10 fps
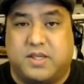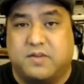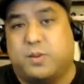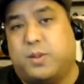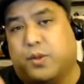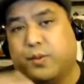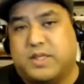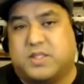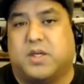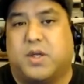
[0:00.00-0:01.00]
gives me a
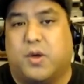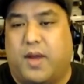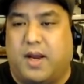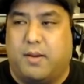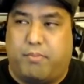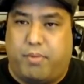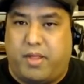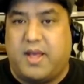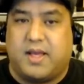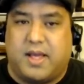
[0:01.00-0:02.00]
reason to go ahead and
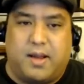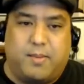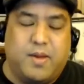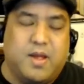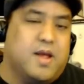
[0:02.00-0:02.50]
play a game